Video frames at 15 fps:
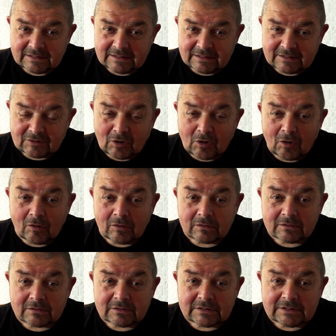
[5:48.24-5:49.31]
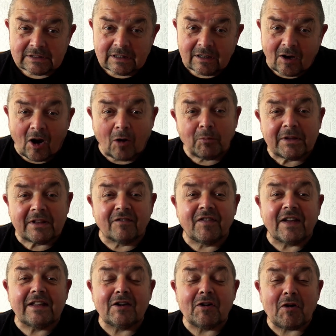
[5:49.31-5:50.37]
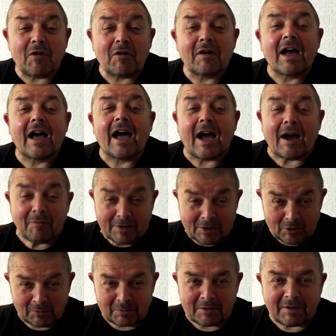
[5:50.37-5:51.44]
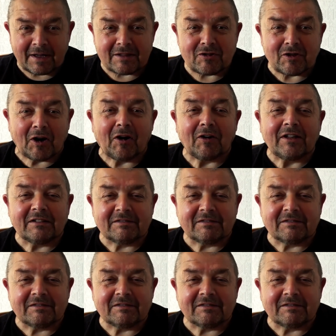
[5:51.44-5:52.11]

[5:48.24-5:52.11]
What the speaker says: So, on with the video, and we hope you enjoy.